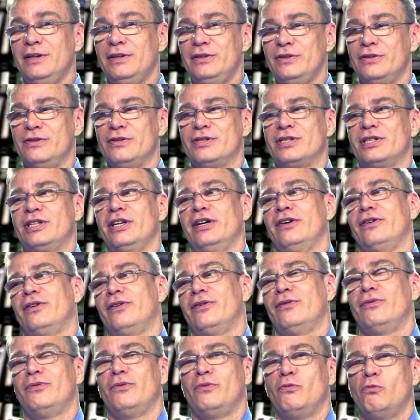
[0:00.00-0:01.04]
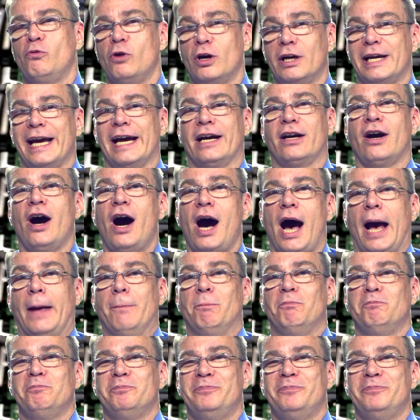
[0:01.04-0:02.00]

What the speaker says: you still will get caught.